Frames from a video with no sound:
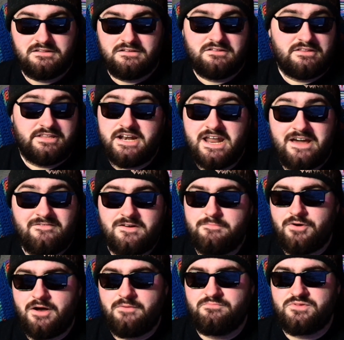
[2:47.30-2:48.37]
Didn't have any
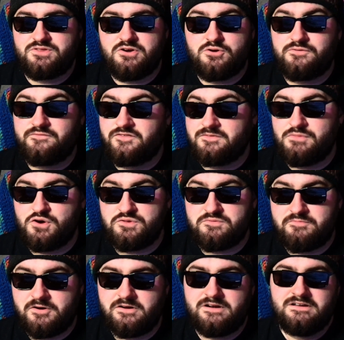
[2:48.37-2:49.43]
problems with those for the most
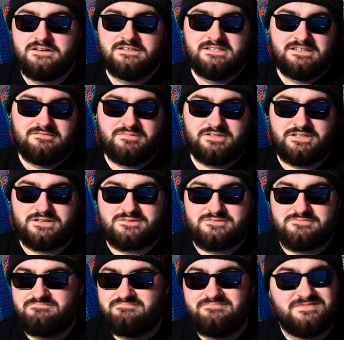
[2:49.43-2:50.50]
part, but just,
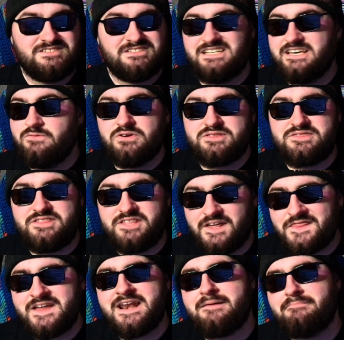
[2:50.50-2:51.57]
it was
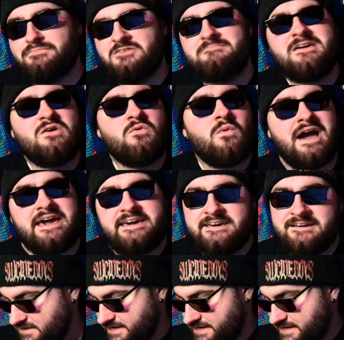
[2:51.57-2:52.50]
nothing that blew me away.